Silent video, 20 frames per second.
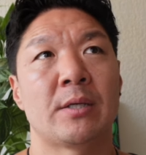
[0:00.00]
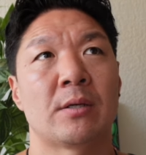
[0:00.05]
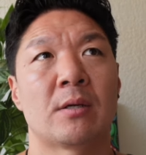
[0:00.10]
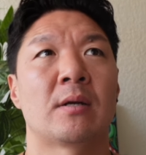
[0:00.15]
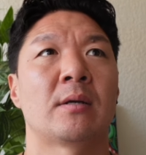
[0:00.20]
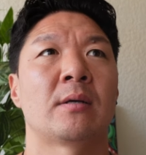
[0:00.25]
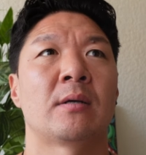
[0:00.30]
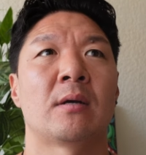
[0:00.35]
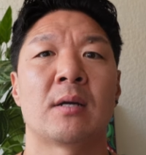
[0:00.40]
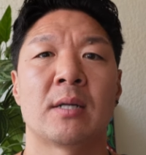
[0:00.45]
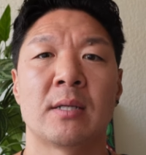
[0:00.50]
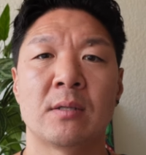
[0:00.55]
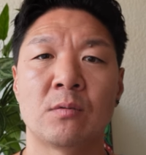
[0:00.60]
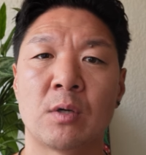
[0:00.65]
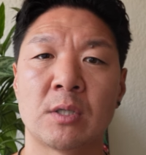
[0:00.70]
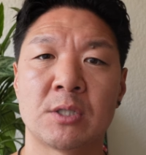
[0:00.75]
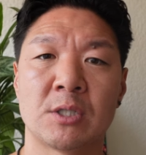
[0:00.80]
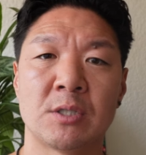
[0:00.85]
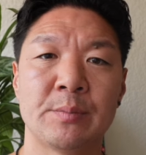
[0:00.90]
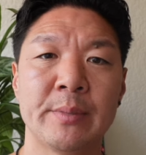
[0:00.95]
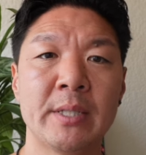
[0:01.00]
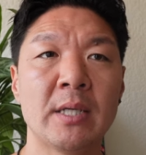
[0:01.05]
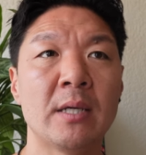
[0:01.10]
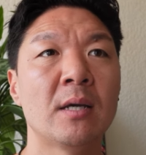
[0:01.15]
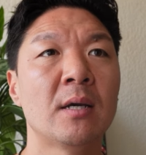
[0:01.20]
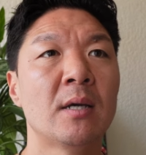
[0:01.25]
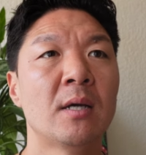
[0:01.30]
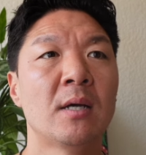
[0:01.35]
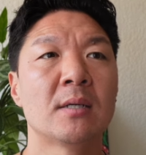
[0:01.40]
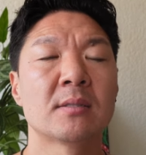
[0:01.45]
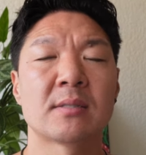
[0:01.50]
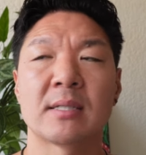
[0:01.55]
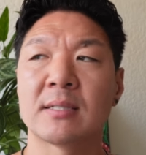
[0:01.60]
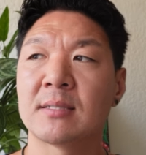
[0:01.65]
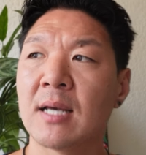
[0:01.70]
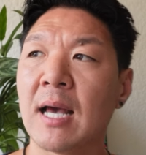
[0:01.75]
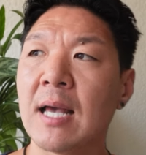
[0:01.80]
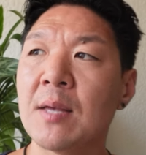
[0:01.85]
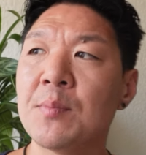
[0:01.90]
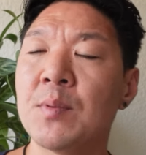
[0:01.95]
You're already on it watching me it's
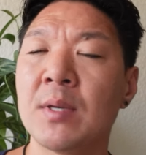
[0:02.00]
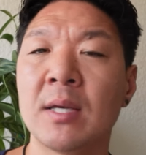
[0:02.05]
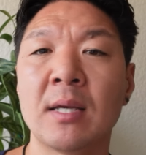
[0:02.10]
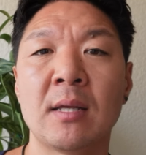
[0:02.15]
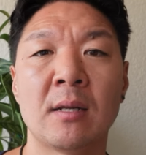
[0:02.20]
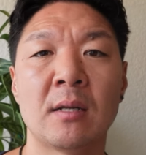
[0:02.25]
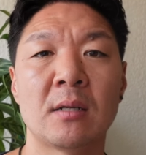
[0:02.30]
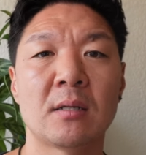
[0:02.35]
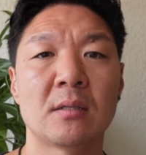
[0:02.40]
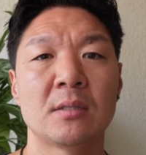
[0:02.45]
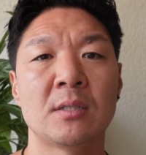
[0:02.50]
like type in,